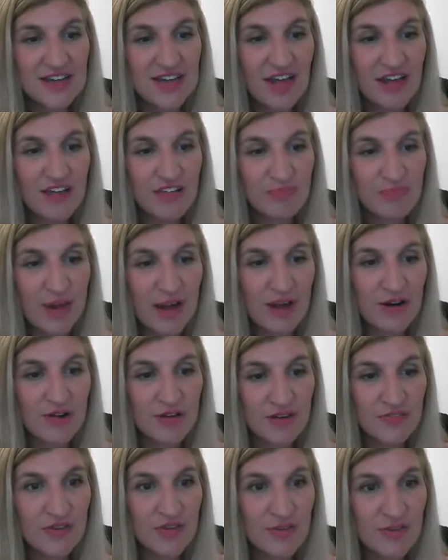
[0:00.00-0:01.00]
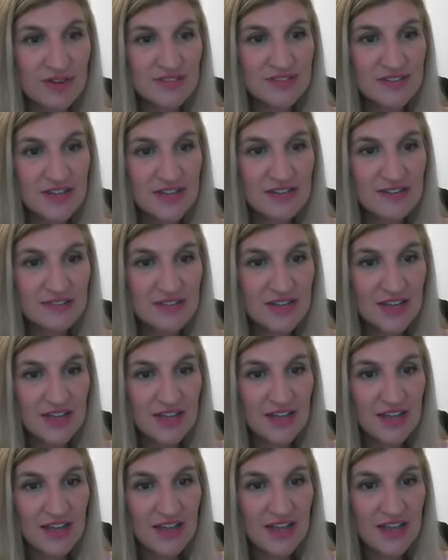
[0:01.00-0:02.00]
a parent of a U.S.
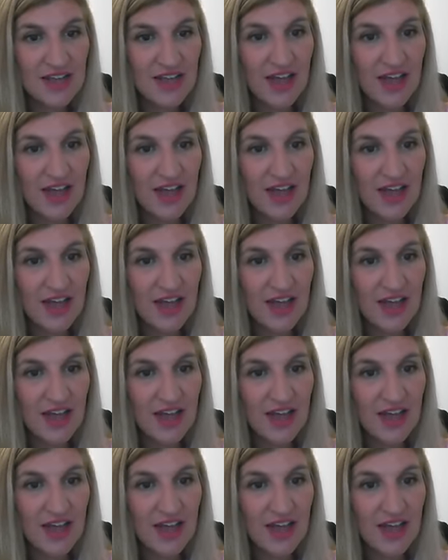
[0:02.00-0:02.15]
citizen.